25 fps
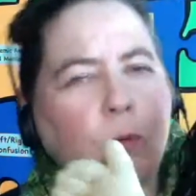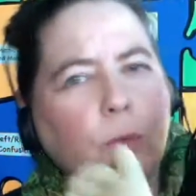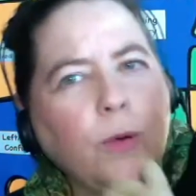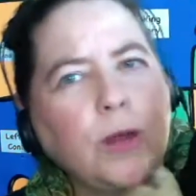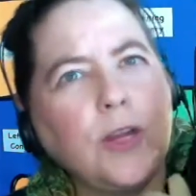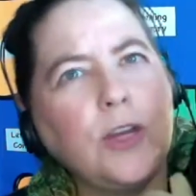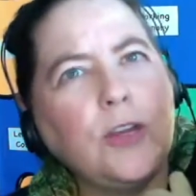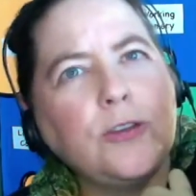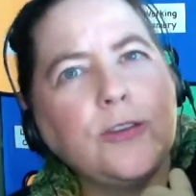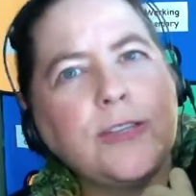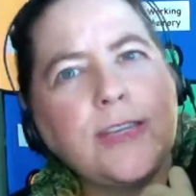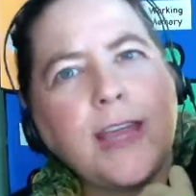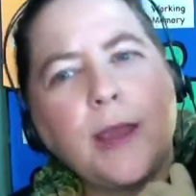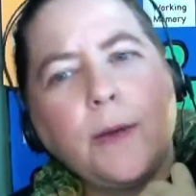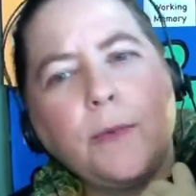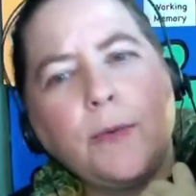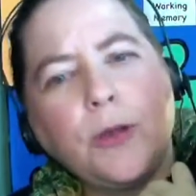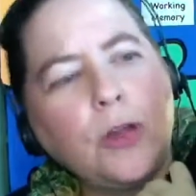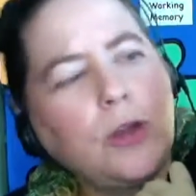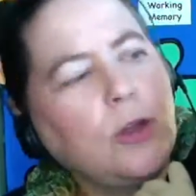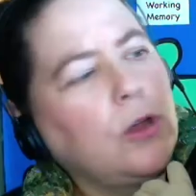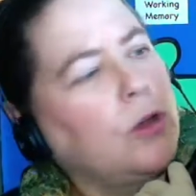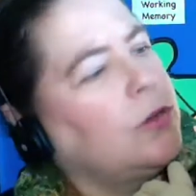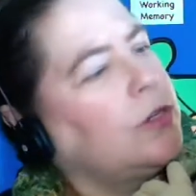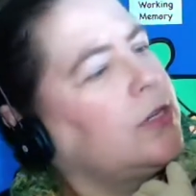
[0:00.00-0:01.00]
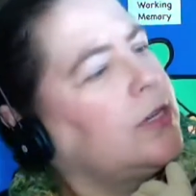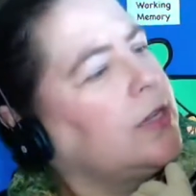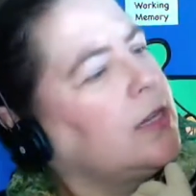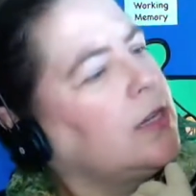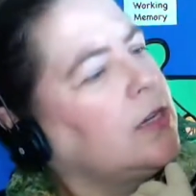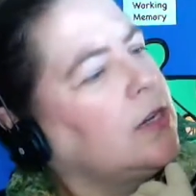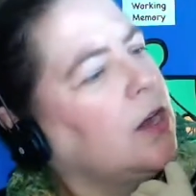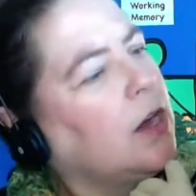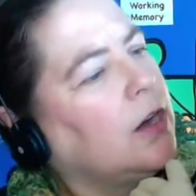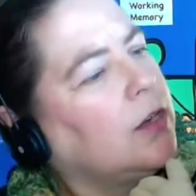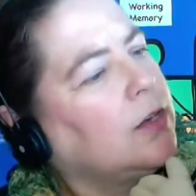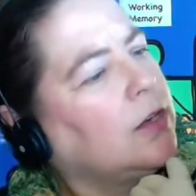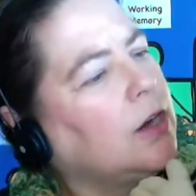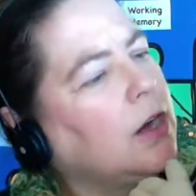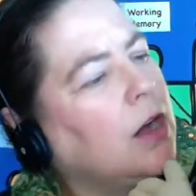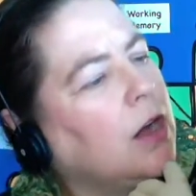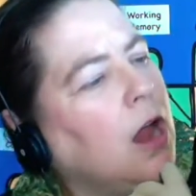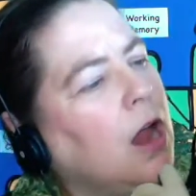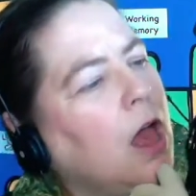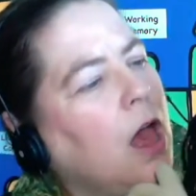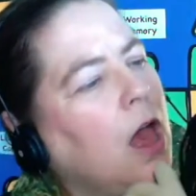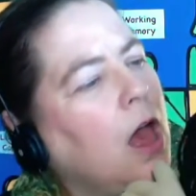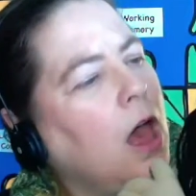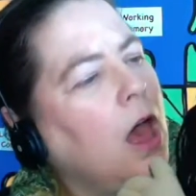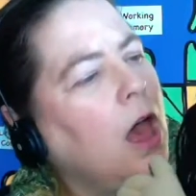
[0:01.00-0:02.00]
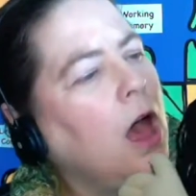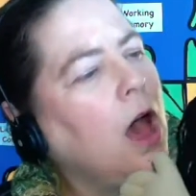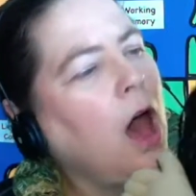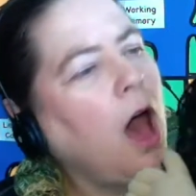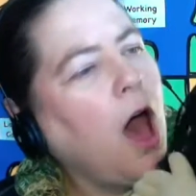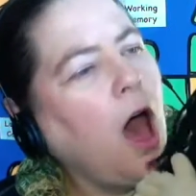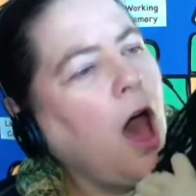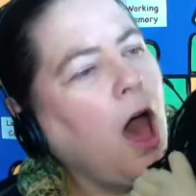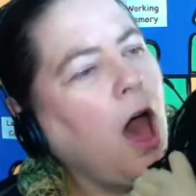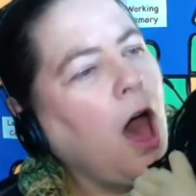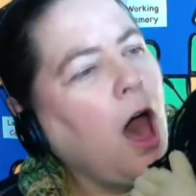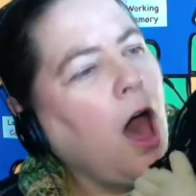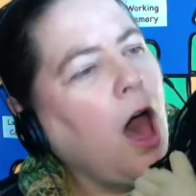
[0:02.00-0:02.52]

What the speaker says: What do you say when you go to the doctor? Ah.